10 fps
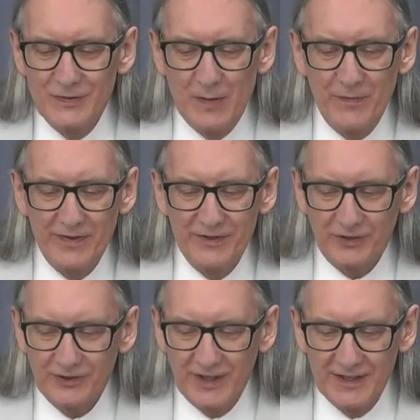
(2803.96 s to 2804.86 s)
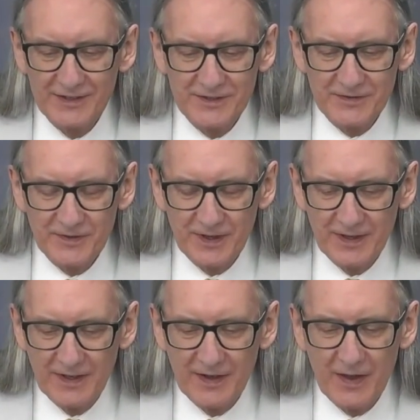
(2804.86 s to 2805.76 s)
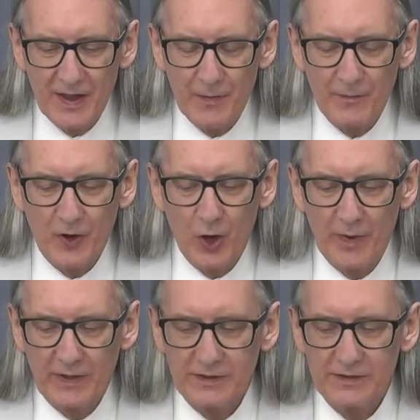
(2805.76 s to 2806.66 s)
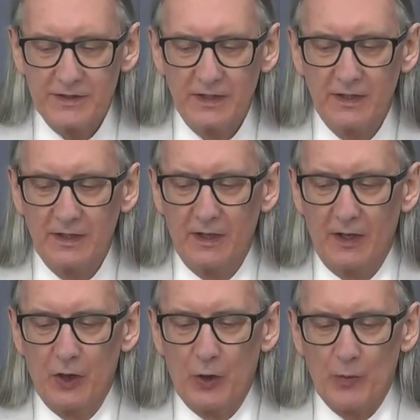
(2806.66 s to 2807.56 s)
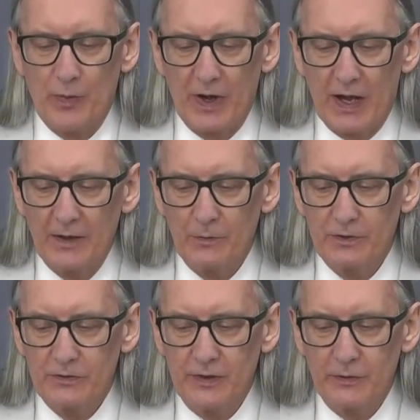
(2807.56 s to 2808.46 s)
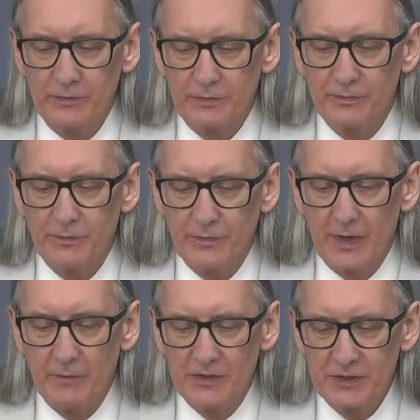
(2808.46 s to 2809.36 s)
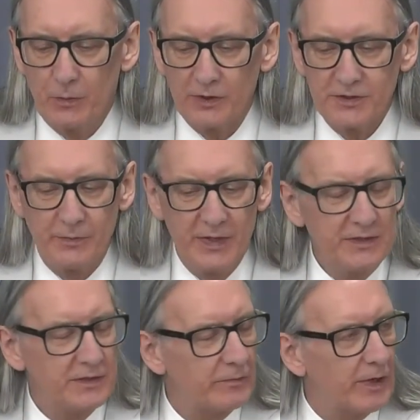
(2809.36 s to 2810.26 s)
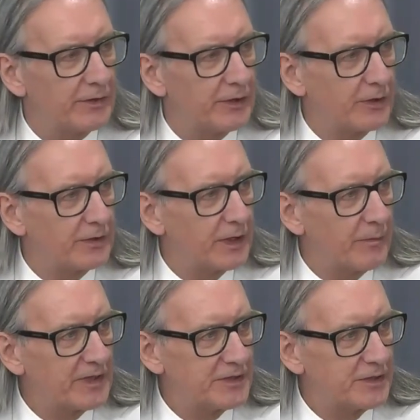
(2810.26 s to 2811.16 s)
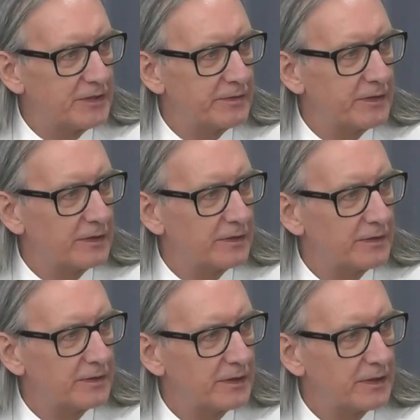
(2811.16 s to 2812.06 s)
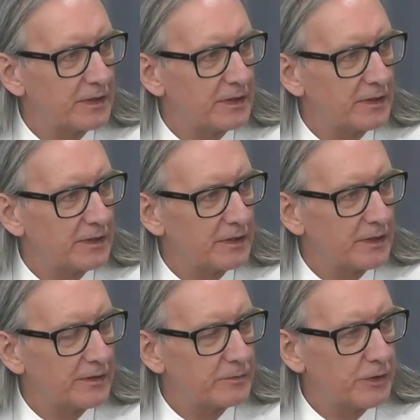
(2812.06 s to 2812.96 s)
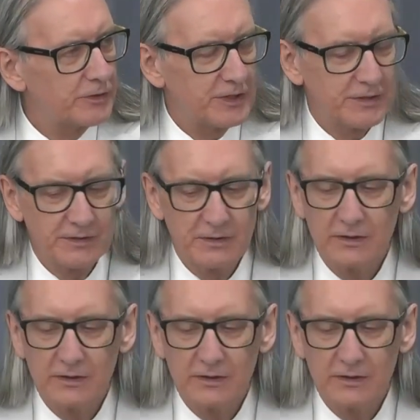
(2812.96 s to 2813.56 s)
remember Dr. Lane's comments, but I would agree with Mr. Watt's opinion about the capacity of the process.